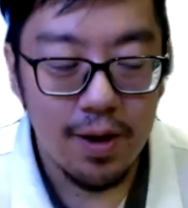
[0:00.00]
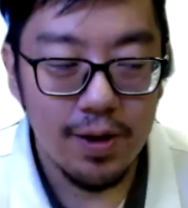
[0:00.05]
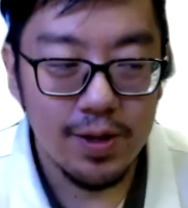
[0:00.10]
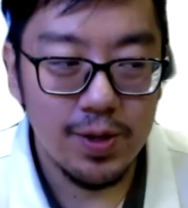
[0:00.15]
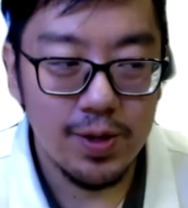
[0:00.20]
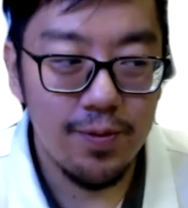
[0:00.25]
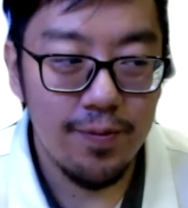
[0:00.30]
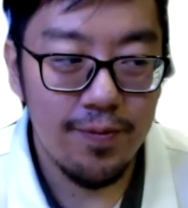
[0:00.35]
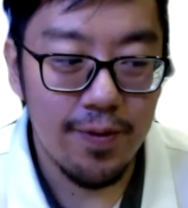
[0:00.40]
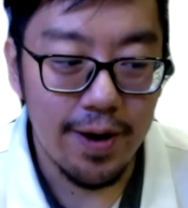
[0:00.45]

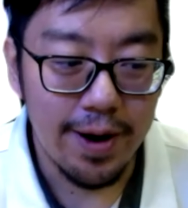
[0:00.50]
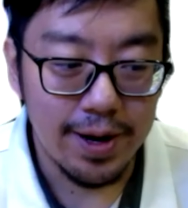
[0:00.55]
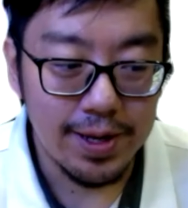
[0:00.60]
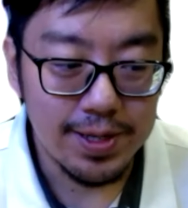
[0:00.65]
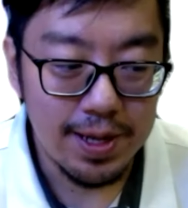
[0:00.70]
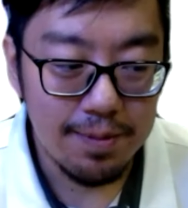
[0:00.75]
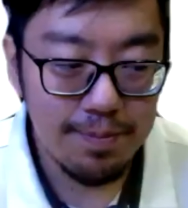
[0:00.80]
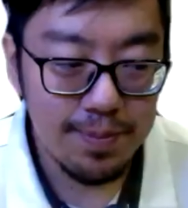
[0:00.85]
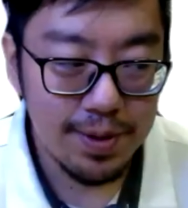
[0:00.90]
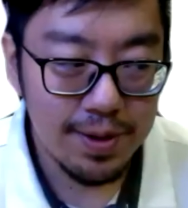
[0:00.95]
So for
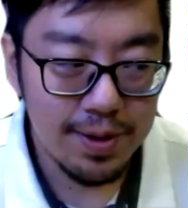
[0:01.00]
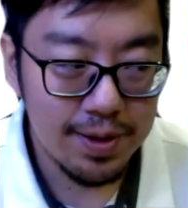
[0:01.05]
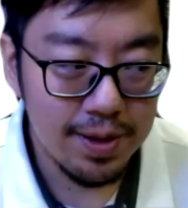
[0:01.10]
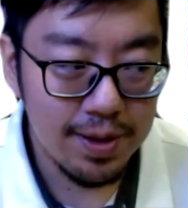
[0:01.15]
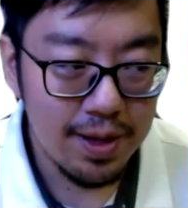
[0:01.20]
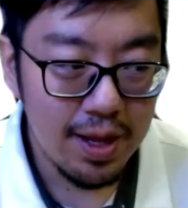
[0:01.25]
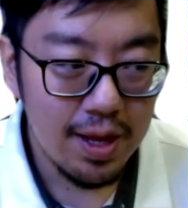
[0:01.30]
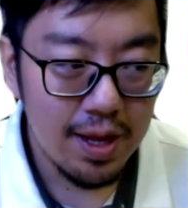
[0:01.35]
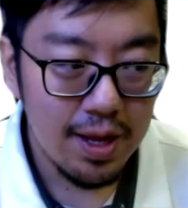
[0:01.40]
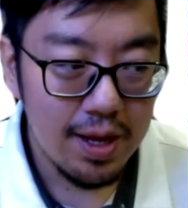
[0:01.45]

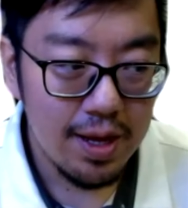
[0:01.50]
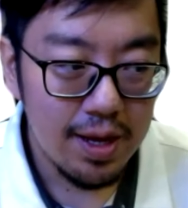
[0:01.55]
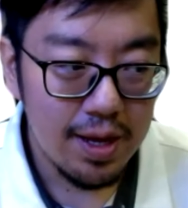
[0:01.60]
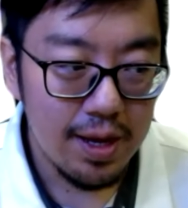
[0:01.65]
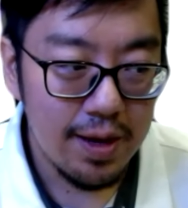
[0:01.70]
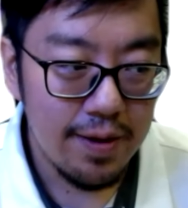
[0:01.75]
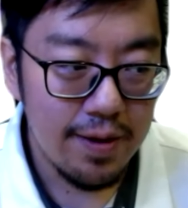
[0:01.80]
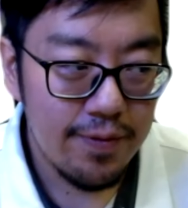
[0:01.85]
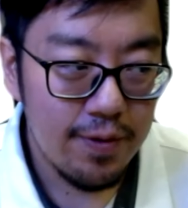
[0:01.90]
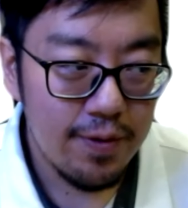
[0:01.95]
example,
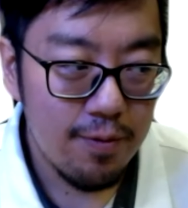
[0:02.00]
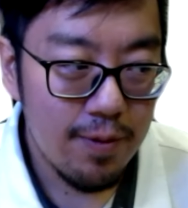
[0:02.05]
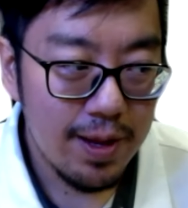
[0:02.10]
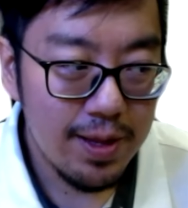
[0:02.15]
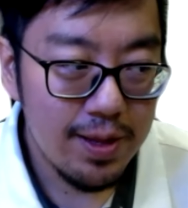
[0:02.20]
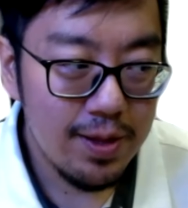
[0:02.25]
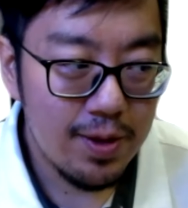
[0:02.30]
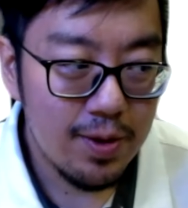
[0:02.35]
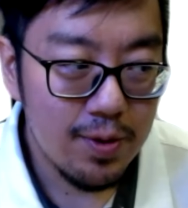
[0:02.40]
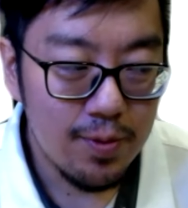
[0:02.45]
if you
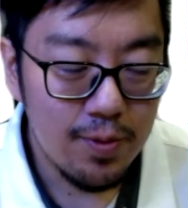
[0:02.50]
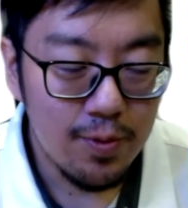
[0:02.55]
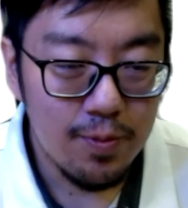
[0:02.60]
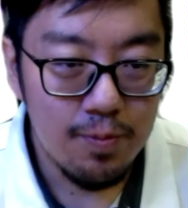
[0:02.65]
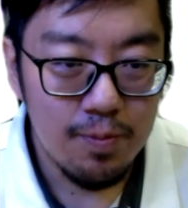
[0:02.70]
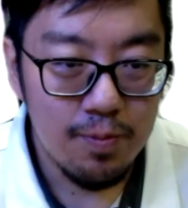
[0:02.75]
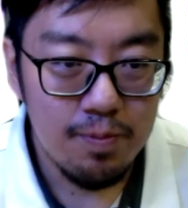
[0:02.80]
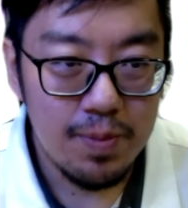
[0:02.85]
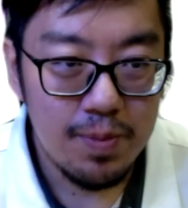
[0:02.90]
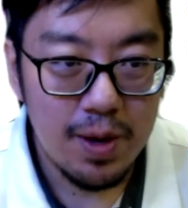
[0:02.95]
want to
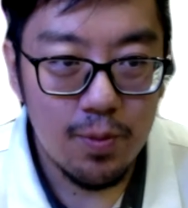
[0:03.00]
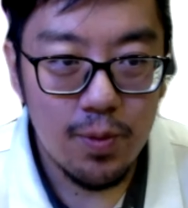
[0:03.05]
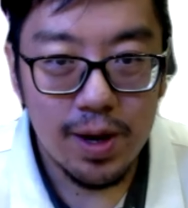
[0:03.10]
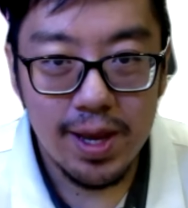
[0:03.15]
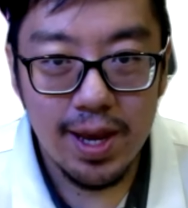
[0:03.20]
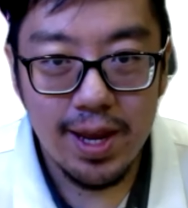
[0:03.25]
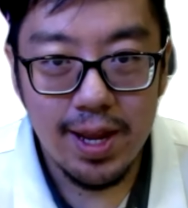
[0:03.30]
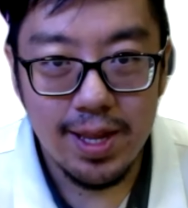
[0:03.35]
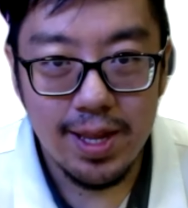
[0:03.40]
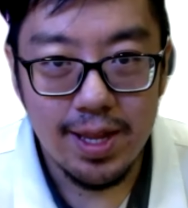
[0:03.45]
be
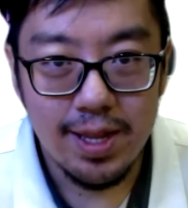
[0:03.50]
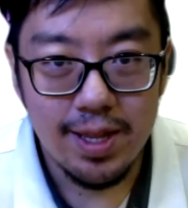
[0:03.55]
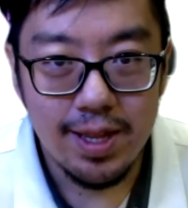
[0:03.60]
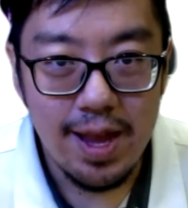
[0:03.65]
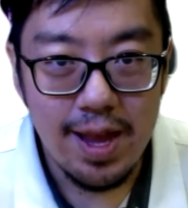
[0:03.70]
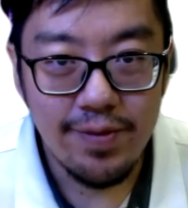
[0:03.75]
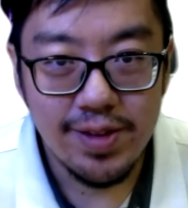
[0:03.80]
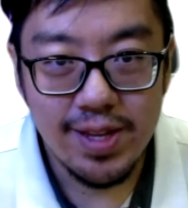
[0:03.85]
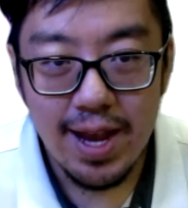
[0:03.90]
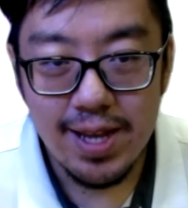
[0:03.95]
working in an
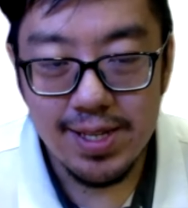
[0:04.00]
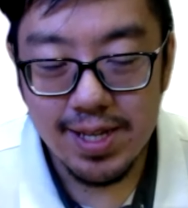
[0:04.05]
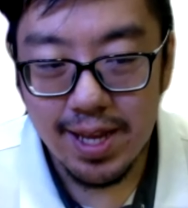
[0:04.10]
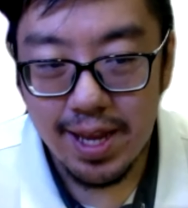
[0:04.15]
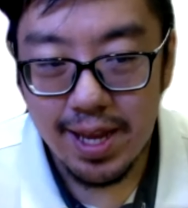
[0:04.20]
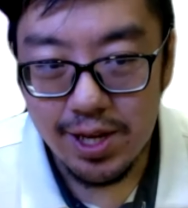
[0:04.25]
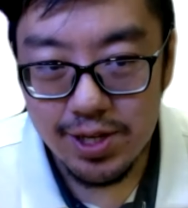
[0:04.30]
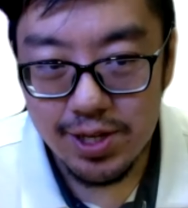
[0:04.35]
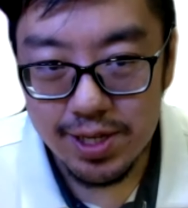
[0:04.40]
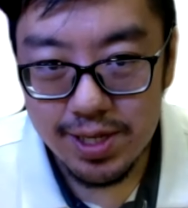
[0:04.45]

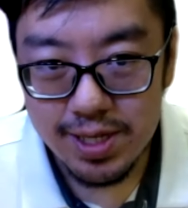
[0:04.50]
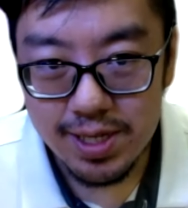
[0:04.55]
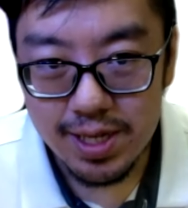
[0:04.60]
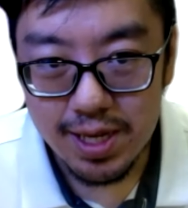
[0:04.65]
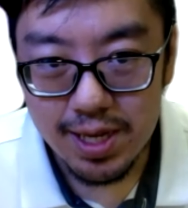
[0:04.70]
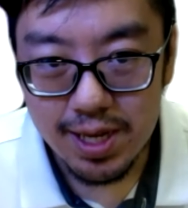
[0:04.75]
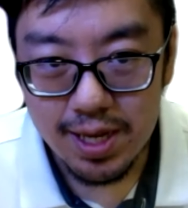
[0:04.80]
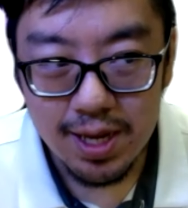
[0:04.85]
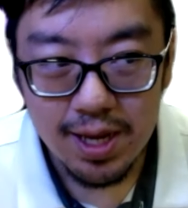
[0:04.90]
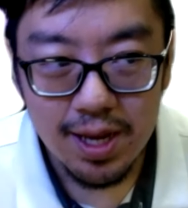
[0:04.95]
advertising
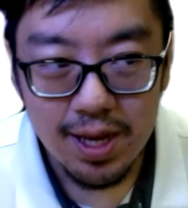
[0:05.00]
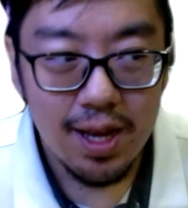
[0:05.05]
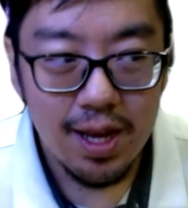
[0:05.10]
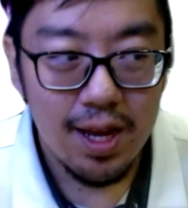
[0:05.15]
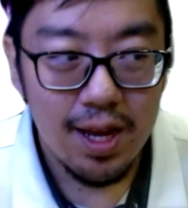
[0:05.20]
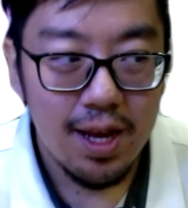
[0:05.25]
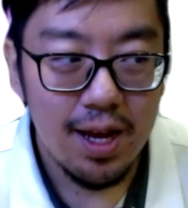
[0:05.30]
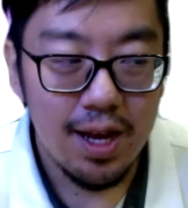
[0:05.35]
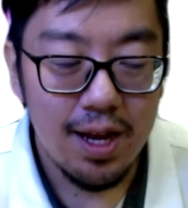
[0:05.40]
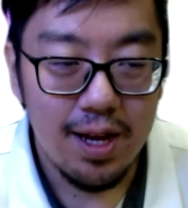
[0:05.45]
agency,
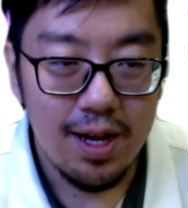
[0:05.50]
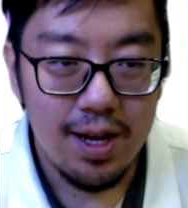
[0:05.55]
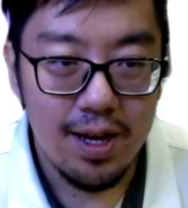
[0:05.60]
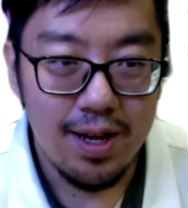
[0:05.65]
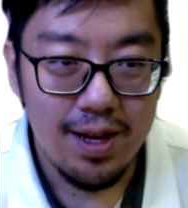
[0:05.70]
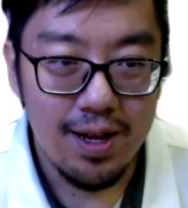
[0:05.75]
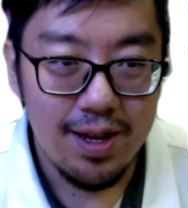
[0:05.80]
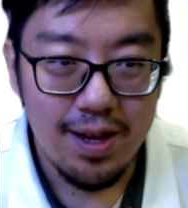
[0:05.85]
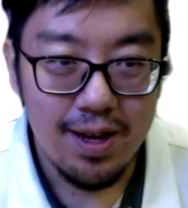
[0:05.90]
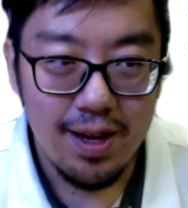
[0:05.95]

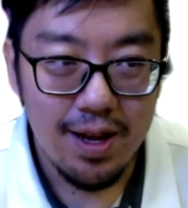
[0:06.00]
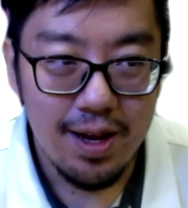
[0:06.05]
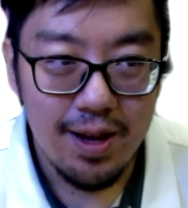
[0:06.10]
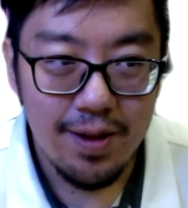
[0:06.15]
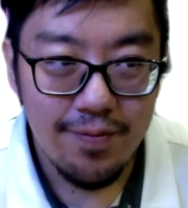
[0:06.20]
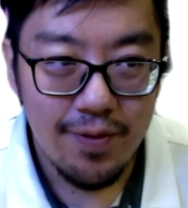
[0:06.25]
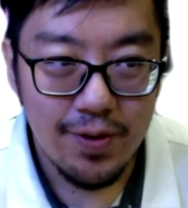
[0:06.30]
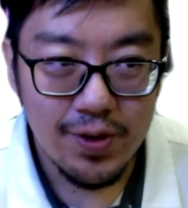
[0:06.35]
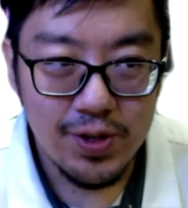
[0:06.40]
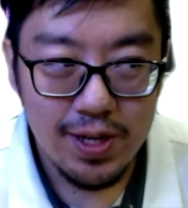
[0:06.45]
uh,
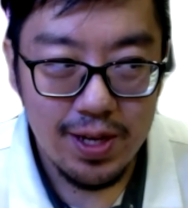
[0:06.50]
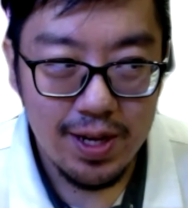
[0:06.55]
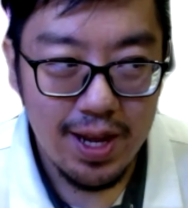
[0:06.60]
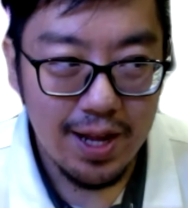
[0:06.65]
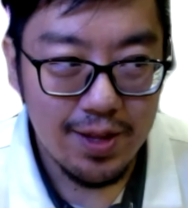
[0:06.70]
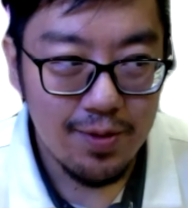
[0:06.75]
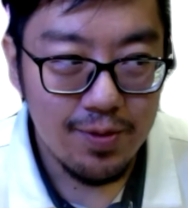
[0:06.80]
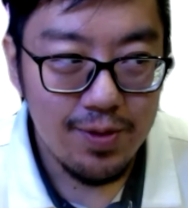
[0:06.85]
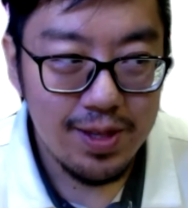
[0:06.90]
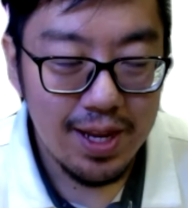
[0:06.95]
unfortunately,
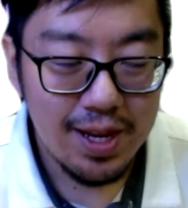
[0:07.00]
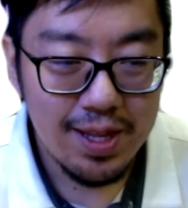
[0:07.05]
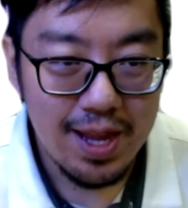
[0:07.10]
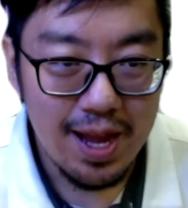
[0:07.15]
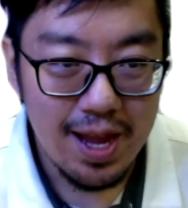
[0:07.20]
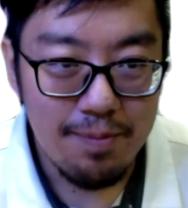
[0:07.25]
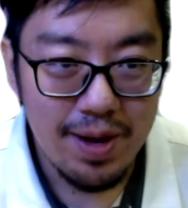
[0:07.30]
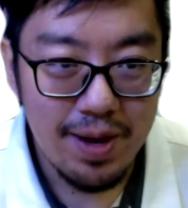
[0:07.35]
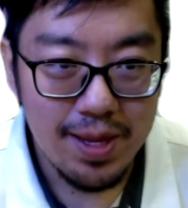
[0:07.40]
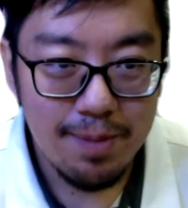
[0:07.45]
I don't think
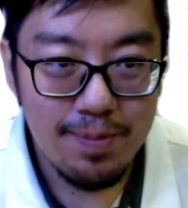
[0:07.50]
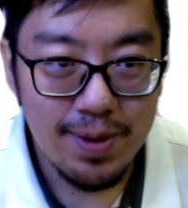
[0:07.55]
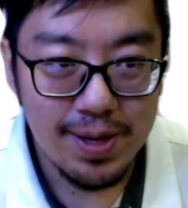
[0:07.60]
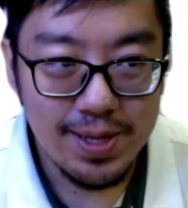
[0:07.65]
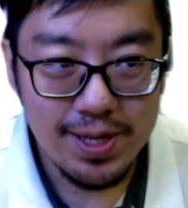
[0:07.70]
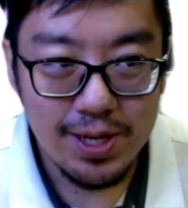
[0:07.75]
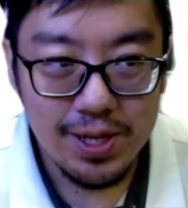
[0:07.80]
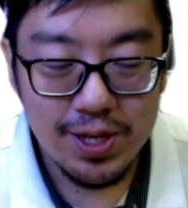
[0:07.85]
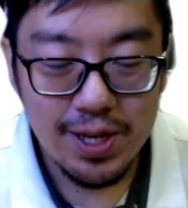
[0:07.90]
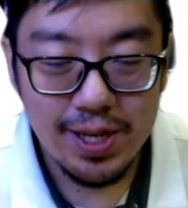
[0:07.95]
there are many
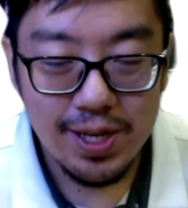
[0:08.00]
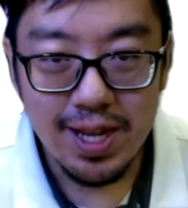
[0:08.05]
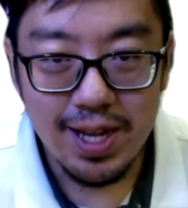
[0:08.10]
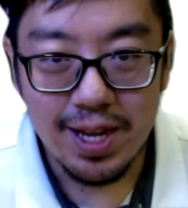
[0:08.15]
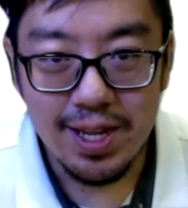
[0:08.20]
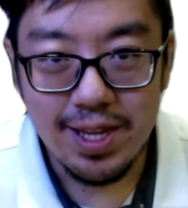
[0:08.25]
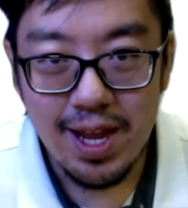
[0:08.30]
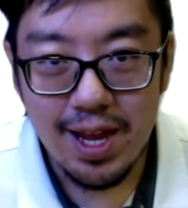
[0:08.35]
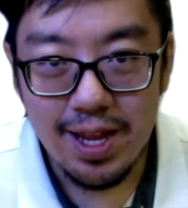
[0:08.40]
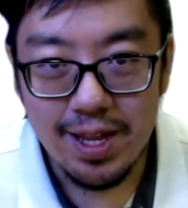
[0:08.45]
positions
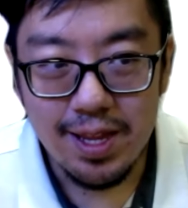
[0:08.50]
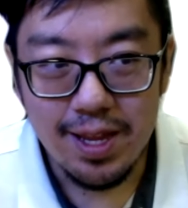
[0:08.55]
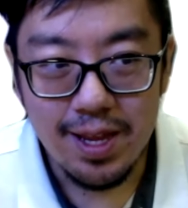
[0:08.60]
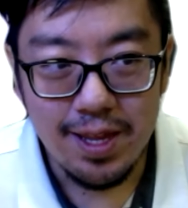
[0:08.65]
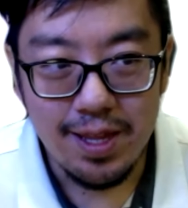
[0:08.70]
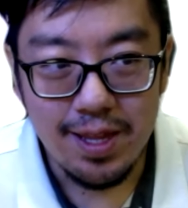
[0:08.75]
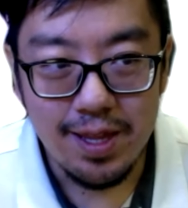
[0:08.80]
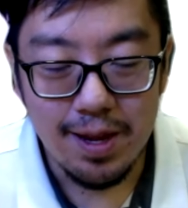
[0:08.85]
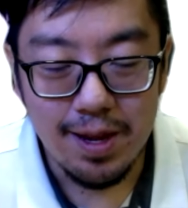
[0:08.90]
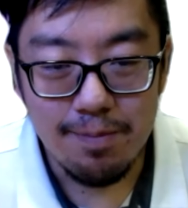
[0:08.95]
like that
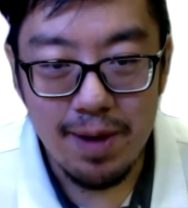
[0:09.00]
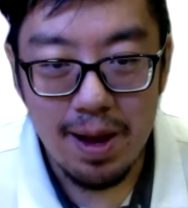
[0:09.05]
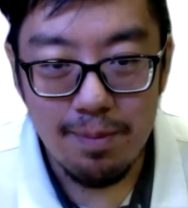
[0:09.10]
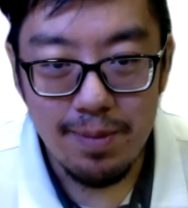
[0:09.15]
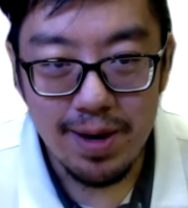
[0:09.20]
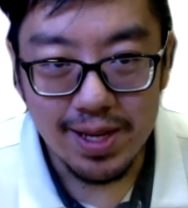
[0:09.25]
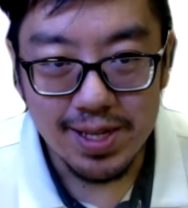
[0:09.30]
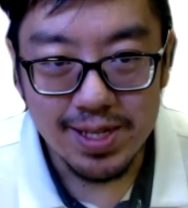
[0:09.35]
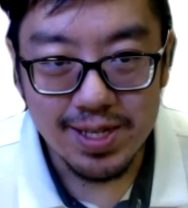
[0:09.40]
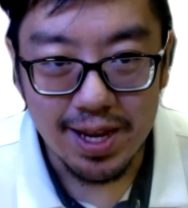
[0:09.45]
in the
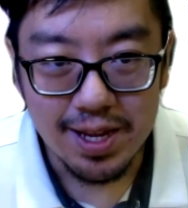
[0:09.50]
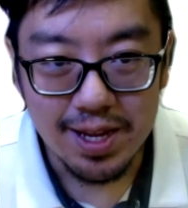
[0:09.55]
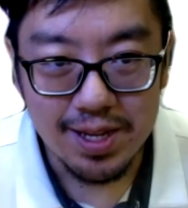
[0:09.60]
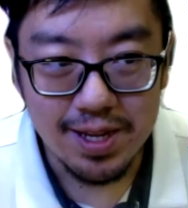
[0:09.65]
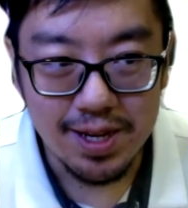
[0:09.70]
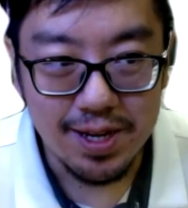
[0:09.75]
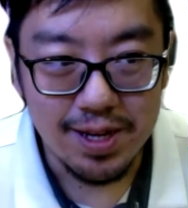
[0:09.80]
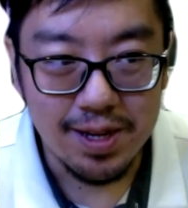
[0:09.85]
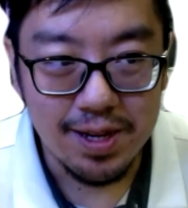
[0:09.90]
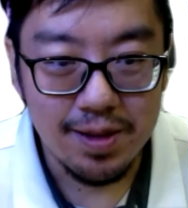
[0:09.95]
public
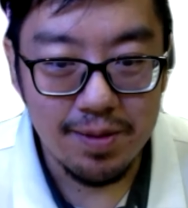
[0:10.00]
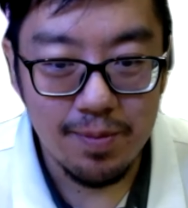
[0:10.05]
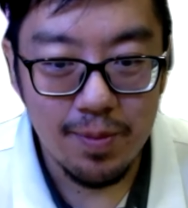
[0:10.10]
sector.